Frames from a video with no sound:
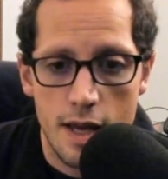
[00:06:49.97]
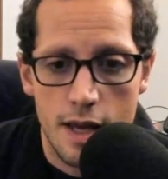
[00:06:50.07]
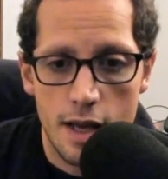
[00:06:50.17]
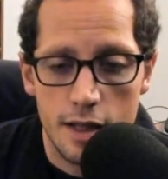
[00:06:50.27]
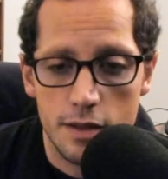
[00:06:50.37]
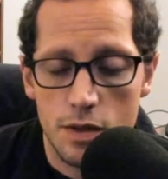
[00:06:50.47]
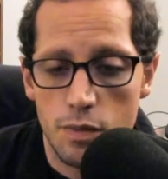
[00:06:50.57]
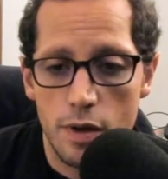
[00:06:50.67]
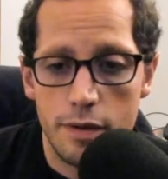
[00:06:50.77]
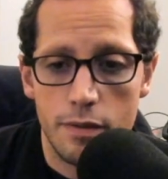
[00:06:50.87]
To the
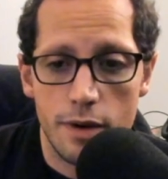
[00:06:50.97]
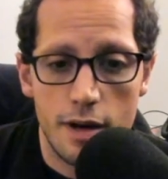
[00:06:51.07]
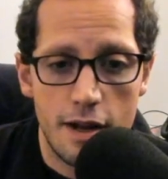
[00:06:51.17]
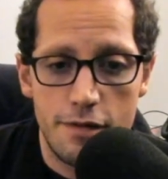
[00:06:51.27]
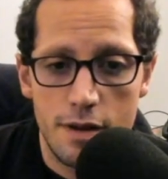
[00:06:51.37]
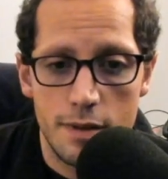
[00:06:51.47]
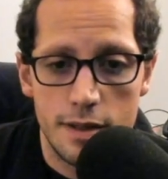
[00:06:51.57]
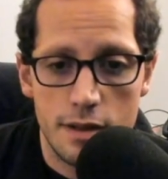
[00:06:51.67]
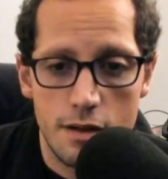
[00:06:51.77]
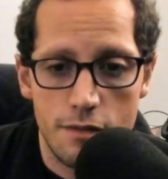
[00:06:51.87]
point where I found
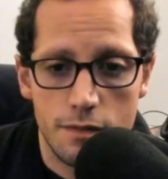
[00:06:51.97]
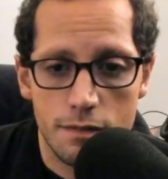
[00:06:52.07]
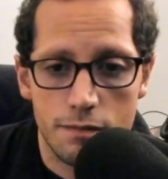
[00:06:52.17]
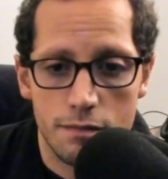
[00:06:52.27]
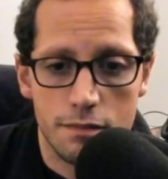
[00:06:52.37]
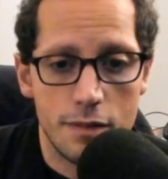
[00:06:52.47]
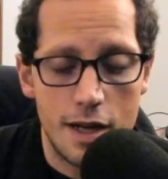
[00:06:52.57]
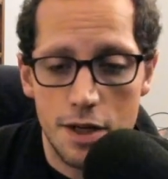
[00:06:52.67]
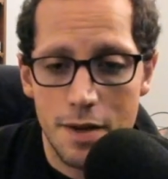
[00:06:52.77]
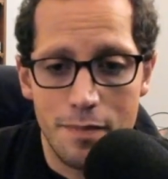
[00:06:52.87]
myself
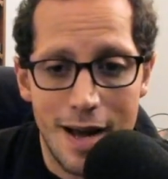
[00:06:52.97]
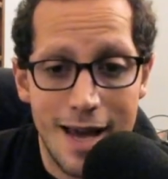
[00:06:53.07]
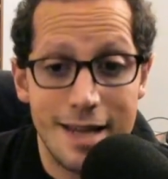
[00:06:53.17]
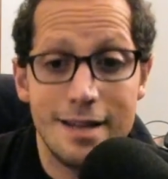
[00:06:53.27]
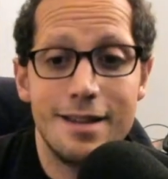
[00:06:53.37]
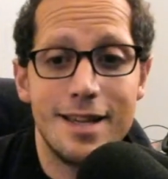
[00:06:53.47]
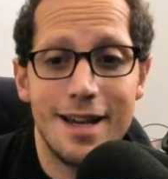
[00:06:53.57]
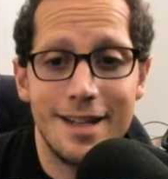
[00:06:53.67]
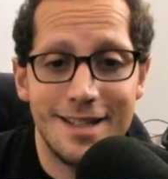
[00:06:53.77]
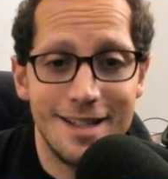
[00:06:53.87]
actually buying into
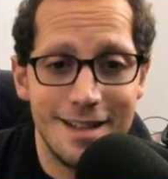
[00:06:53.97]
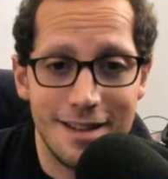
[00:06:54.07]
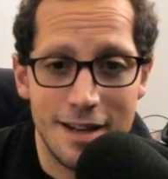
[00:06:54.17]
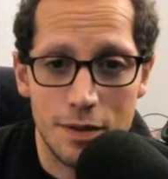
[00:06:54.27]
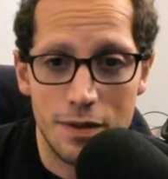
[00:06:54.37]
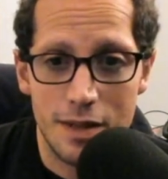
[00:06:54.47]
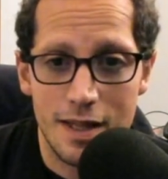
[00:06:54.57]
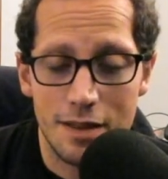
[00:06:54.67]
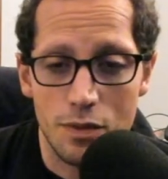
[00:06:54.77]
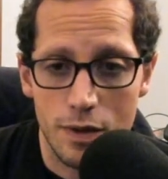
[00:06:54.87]
the idea that I was looking
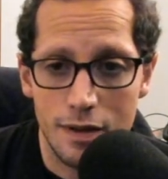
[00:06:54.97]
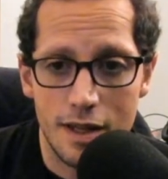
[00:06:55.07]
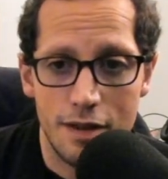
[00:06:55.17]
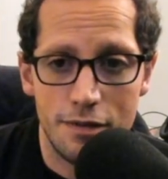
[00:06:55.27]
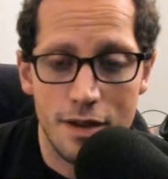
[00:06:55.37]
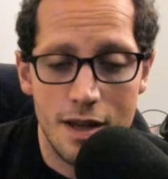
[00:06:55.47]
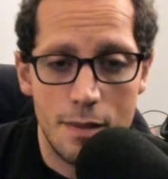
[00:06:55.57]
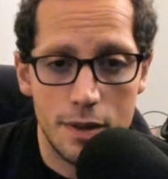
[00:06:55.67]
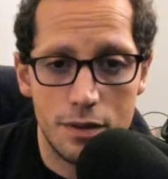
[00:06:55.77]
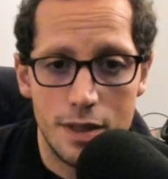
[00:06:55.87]
at the real life
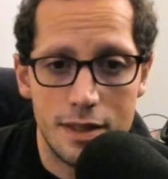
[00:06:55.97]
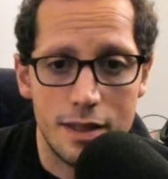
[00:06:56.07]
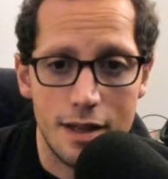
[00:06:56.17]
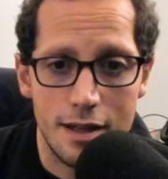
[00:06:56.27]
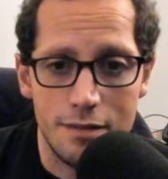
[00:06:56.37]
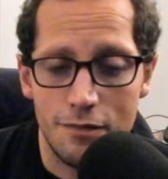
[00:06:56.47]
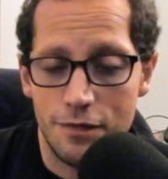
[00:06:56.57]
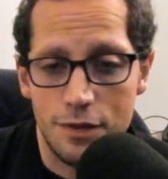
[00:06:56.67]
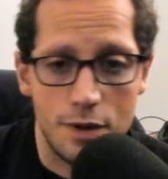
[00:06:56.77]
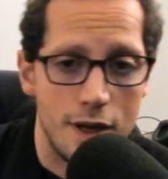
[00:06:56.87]
Patricia and
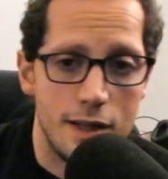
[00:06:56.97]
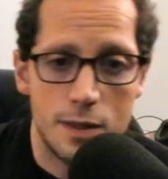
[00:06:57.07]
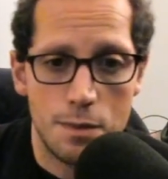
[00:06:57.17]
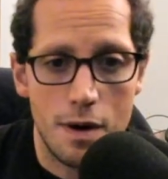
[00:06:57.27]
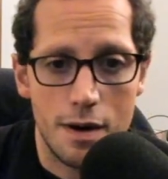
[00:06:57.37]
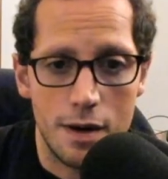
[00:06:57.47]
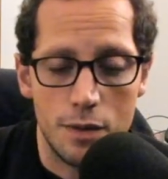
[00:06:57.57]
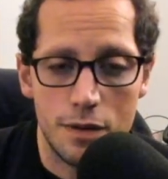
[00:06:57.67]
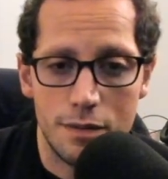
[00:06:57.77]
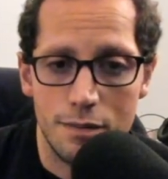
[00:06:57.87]
flirting and sparring
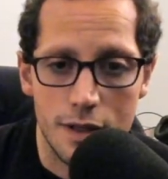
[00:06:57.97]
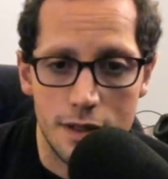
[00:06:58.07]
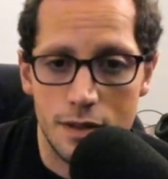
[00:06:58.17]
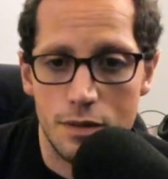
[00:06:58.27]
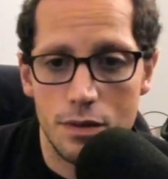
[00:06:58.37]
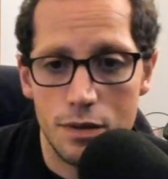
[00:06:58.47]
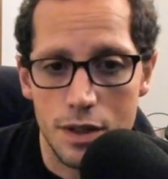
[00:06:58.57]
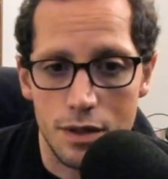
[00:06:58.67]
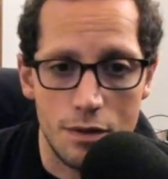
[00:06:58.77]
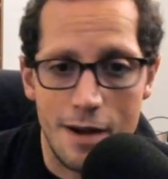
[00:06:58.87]
with Maurizio
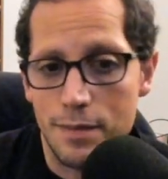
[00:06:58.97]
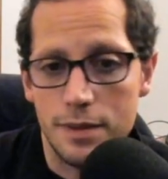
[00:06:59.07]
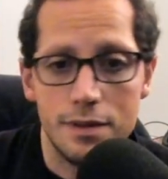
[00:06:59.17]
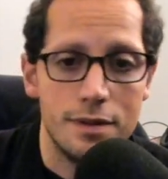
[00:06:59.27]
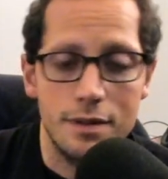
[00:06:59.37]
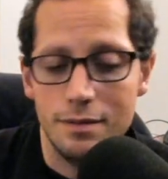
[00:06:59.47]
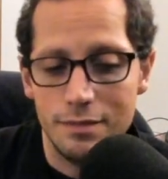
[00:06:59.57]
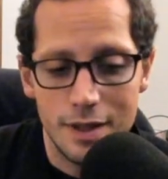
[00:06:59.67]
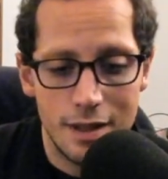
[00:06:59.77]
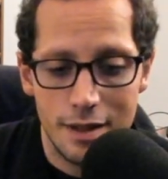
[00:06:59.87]
Gucci, who happens to
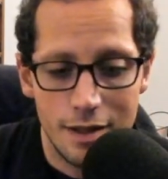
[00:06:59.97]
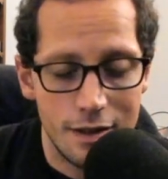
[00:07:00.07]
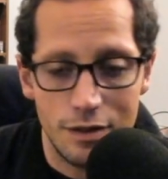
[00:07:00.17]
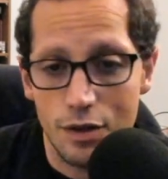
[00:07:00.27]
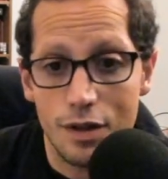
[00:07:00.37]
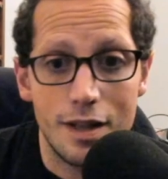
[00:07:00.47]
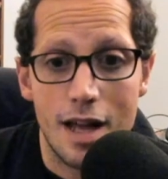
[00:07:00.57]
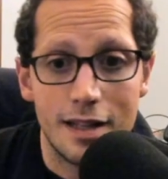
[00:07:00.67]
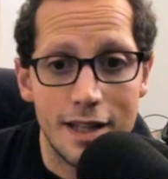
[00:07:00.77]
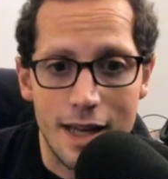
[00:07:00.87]
look a
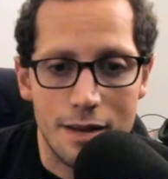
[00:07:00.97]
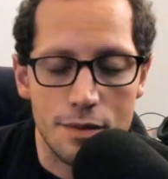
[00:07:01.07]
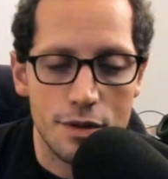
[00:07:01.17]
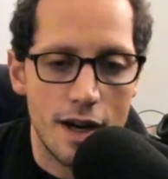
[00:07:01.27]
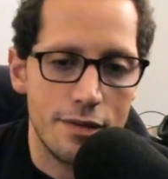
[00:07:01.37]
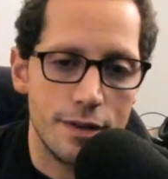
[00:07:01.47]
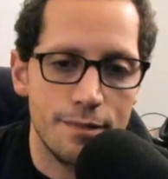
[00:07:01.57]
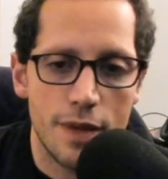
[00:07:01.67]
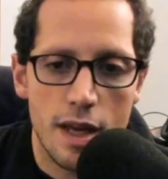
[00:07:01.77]
like Adam Driver.